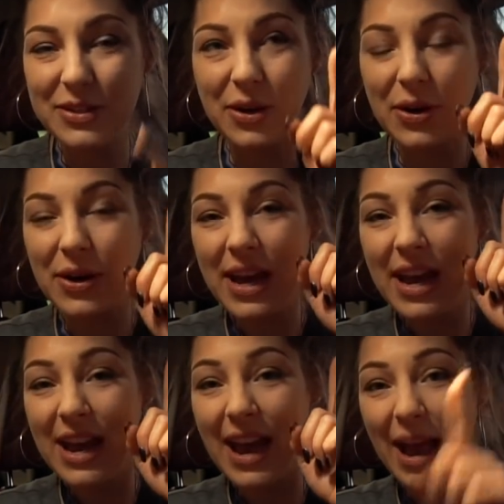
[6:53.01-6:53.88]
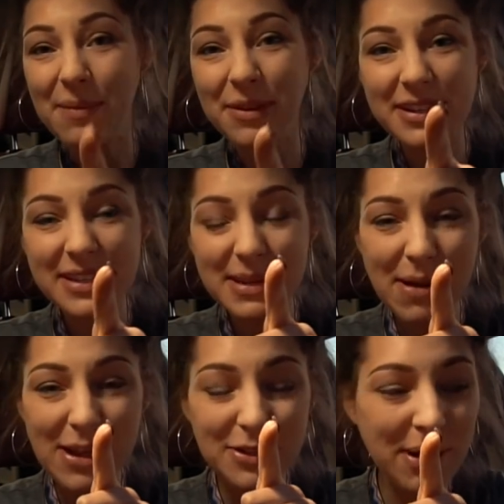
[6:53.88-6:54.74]
So I'm gonna say
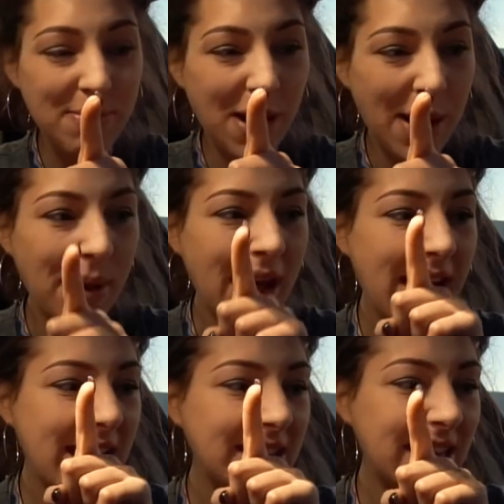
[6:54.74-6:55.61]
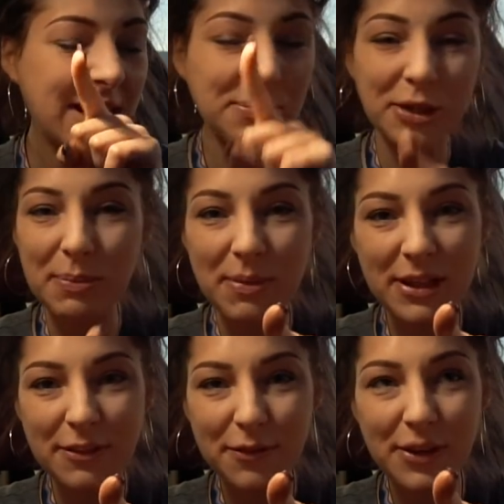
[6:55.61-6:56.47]
bye to my mama, and then I'm gonna
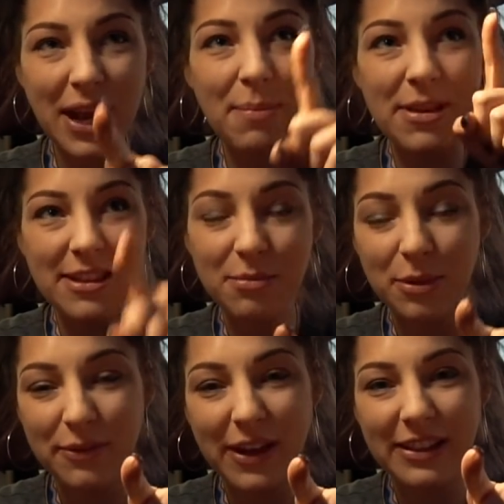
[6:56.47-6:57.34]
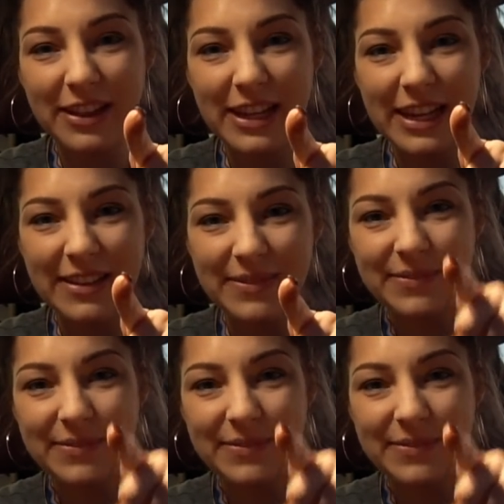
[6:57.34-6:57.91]
pick the food up, and then we finally eat.